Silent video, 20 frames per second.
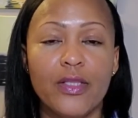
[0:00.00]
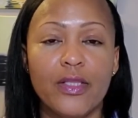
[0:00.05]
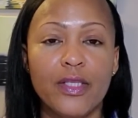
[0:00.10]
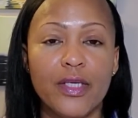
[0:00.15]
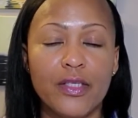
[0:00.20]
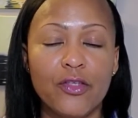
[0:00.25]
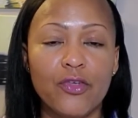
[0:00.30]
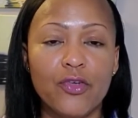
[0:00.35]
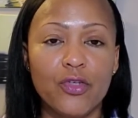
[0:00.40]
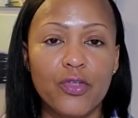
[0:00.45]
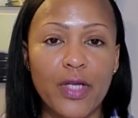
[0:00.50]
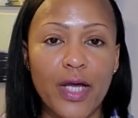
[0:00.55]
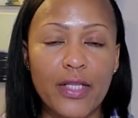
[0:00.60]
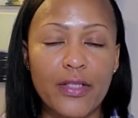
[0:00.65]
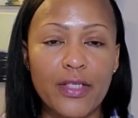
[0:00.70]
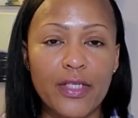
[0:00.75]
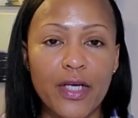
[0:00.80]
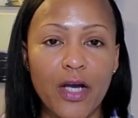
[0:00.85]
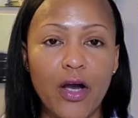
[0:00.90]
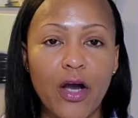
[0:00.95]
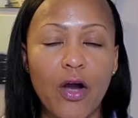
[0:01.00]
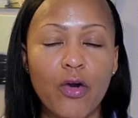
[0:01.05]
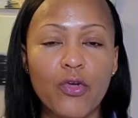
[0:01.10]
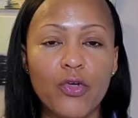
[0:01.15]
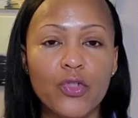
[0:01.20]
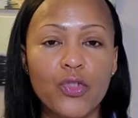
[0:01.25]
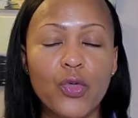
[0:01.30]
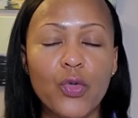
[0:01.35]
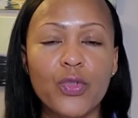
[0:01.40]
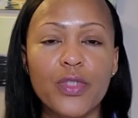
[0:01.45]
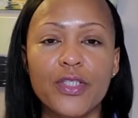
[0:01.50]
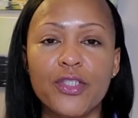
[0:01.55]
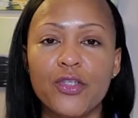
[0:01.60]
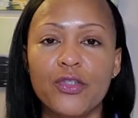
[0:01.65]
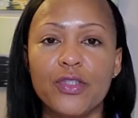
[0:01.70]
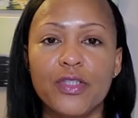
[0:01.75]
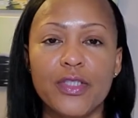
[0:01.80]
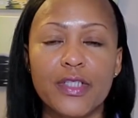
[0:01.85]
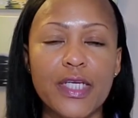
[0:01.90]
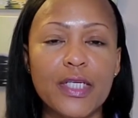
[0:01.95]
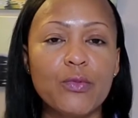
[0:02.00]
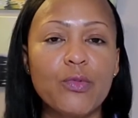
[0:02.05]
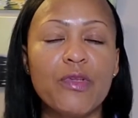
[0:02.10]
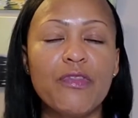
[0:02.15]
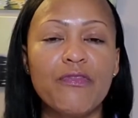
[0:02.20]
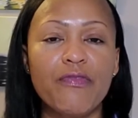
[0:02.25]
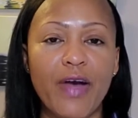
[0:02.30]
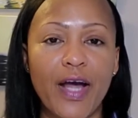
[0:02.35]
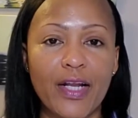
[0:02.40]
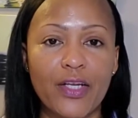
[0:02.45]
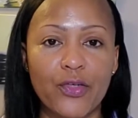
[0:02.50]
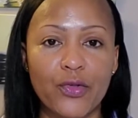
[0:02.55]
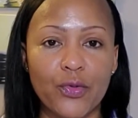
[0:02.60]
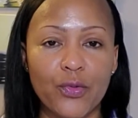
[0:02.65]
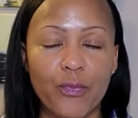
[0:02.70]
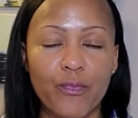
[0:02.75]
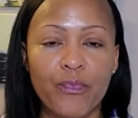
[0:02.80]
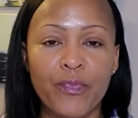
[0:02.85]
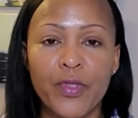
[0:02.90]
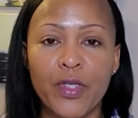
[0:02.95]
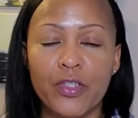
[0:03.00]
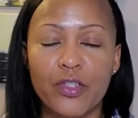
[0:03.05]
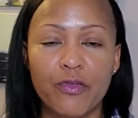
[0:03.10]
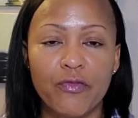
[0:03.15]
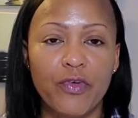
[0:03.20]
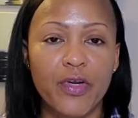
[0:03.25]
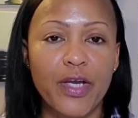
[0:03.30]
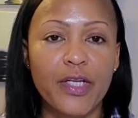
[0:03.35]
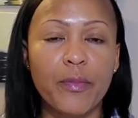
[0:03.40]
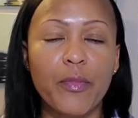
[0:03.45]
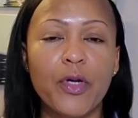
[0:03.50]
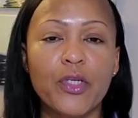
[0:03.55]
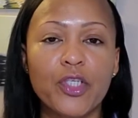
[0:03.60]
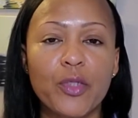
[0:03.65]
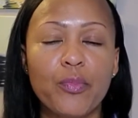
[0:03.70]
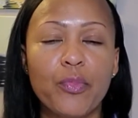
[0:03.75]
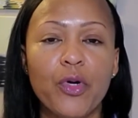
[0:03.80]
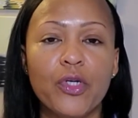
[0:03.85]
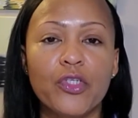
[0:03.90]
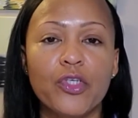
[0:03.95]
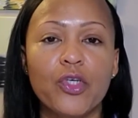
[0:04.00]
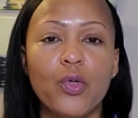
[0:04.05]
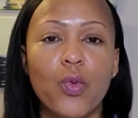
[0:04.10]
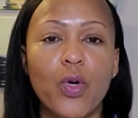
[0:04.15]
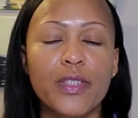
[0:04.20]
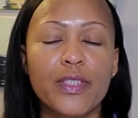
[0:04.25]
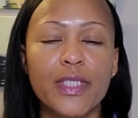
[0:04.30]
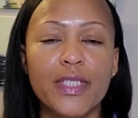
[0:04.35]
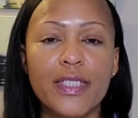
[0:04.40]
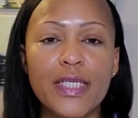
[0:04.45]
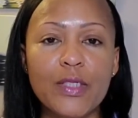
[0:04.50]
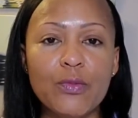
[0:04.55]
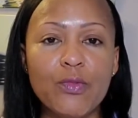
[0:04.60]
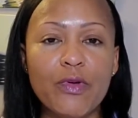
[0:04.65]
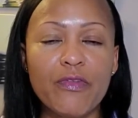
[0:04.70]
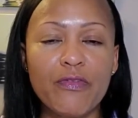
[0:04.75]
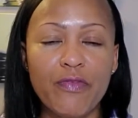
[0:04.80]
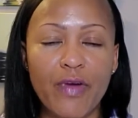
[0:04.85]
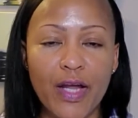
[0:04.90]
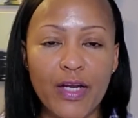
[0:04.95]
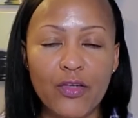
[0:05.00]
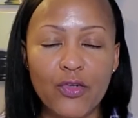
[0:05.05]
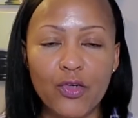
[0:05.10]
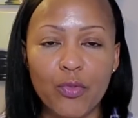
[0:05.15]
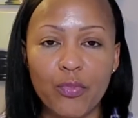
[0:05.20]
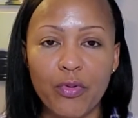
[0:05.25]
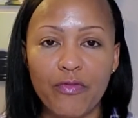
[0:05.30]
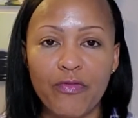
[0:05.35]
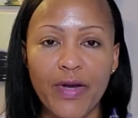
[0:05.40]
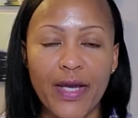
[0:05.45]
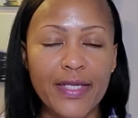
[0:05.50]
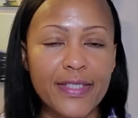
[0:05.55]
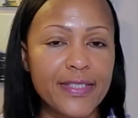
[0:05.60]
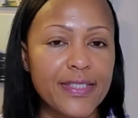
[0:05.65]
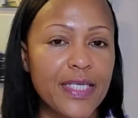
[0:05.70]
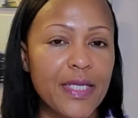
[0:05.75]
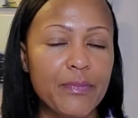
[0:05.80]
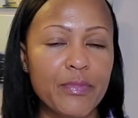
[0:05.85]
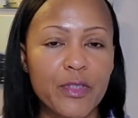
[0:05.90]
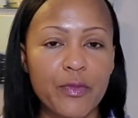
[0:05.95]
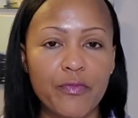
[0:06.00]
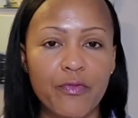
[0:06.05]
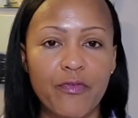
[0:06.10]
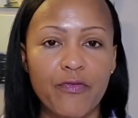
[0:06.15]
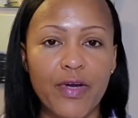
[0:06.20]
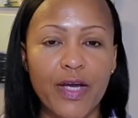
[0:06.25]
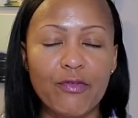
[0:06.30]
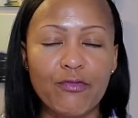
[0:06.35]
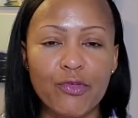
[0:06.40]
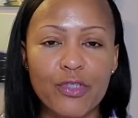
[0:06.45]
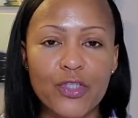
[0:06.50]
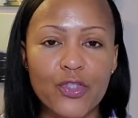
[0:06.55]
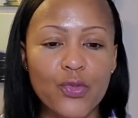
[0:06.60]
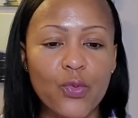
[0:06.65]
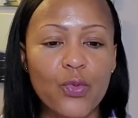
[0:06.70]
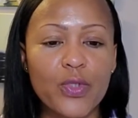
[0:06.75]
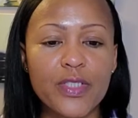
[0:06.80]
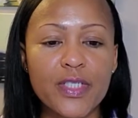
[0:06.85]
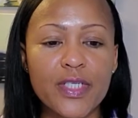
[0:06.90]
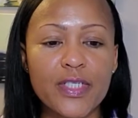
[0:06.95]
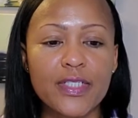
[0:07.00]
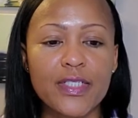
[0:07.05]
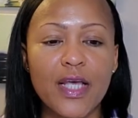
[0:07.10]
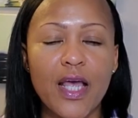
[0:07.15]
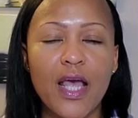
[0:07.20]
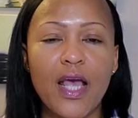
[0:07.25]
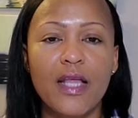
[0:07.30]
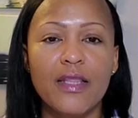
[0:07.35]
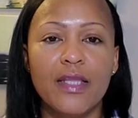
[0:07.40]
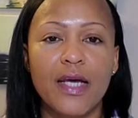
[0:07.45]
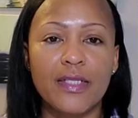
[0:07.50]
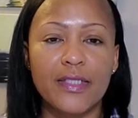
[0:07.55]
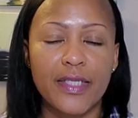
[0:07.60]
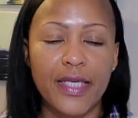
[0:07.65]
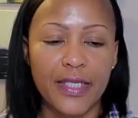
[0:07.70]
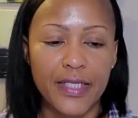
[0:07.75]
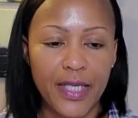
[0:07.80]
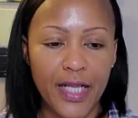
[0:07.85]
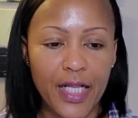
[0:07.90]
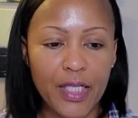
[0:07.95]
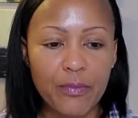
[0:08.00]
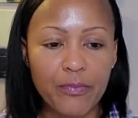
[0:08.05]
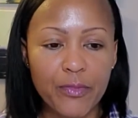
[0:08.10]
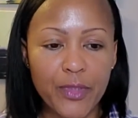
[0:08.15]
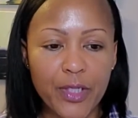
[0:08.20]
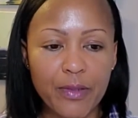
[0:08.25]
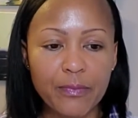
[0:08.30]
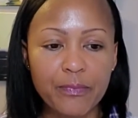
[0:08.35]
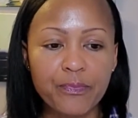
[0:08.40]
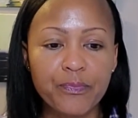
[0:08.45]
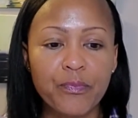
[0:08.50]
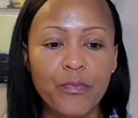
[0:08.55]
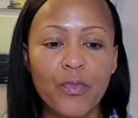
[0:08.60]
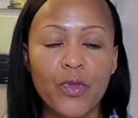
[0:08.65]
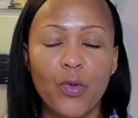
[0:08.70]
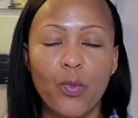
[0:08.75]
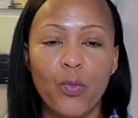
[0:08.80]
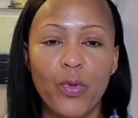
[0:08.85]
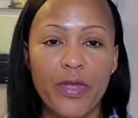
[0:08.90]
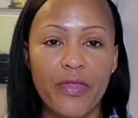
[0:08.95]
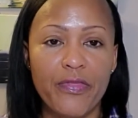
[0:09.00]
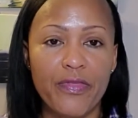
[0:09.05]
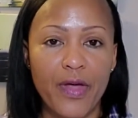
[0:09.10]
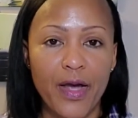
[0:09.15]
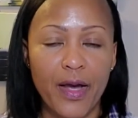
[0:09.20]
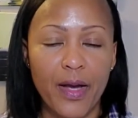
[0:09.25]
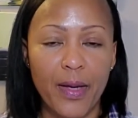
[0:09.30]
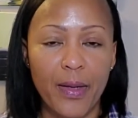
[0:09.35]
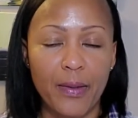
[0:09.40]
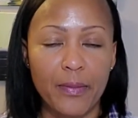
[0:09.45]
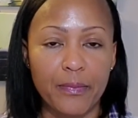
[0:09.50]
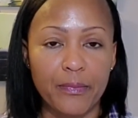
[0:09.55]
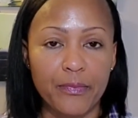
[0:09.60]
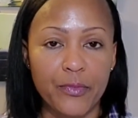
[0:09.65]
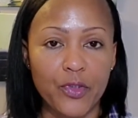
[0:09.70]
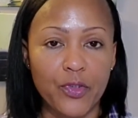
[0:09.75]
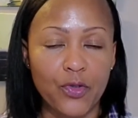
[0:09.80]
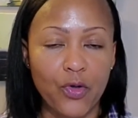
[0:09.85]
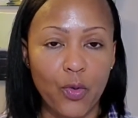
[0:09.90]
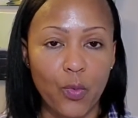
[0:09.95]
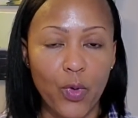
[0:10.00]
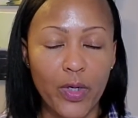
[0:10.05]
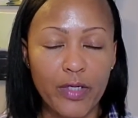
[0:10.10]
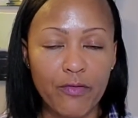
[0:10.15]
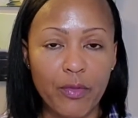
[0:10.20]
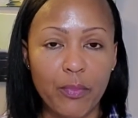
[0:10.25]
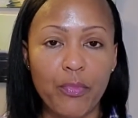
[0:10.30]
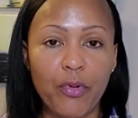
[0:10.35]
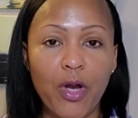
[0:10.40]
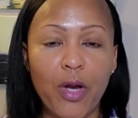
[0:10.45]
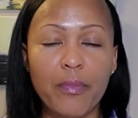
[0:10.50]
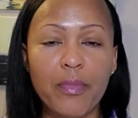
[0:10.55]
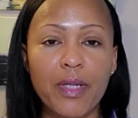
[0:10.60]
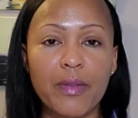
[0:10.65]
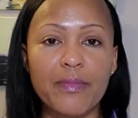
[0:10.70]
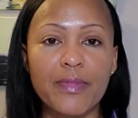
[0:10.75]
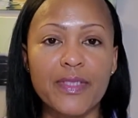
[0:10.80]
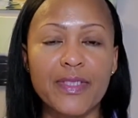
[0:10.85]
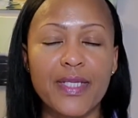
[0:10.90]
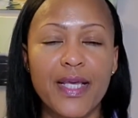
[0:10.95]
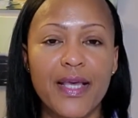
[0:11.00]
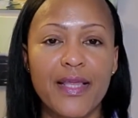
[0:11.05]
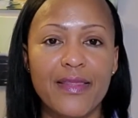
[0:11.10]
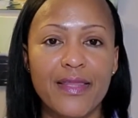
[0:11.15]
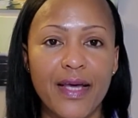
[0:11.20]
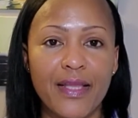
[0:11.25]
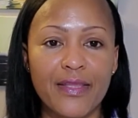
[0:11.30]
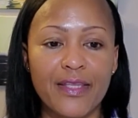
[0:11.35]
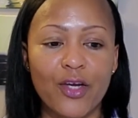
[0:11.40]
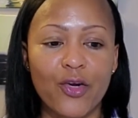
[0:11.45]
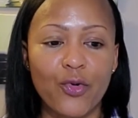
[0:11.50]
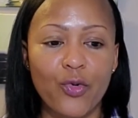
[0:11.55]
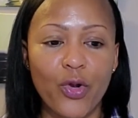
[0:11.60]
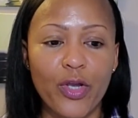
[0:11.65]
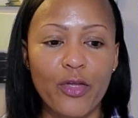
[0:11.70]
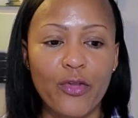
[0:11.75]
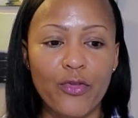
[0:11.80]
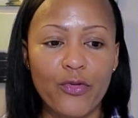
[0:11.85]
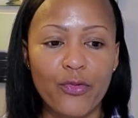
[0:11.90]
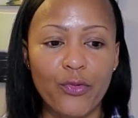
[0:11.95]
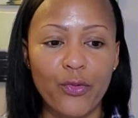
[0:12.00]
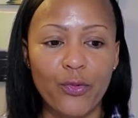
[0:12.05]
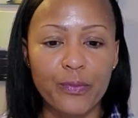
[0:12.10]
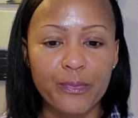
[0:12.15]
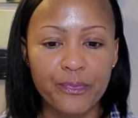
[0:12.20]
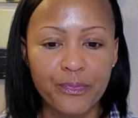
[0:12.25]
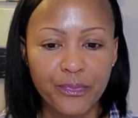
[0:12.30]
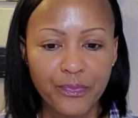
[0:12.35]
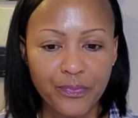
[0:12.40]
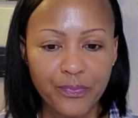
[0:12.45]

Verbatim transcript: The, you, and the, how you do this, you lead with value. So forget about your product. You want to lead with value, provide tips, provide resources that can help them with um, you know, whatever problems that they're going through.